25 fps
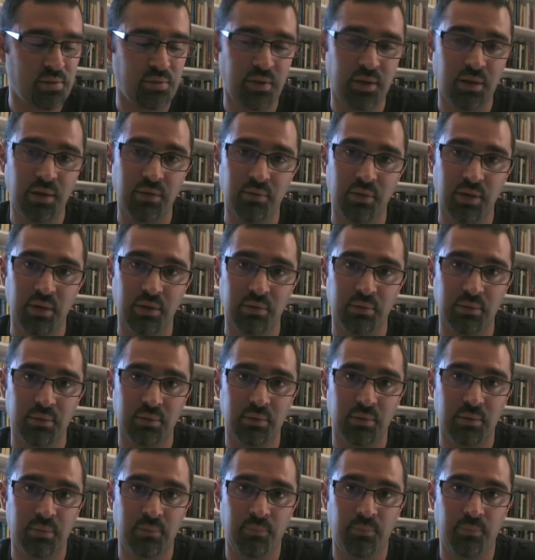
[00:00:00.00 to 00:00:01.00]
think of it
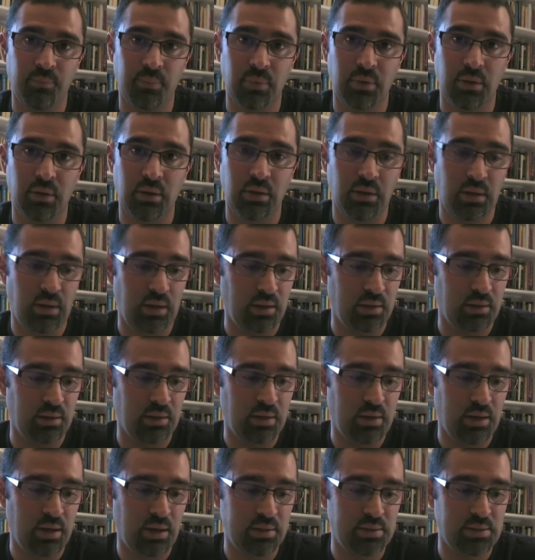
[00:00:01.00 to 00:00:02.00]
in
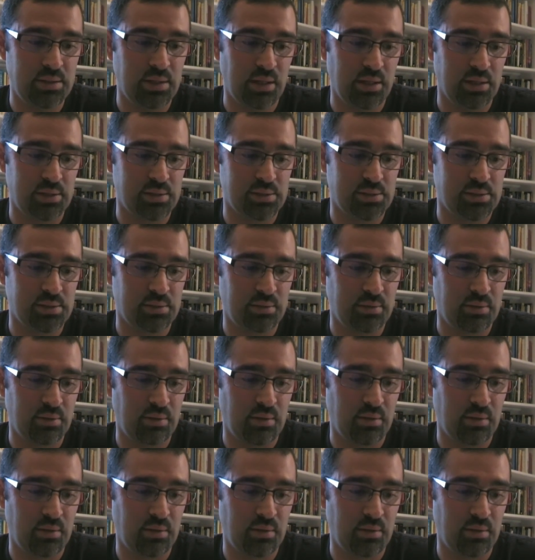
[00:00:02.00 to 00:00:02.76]
the context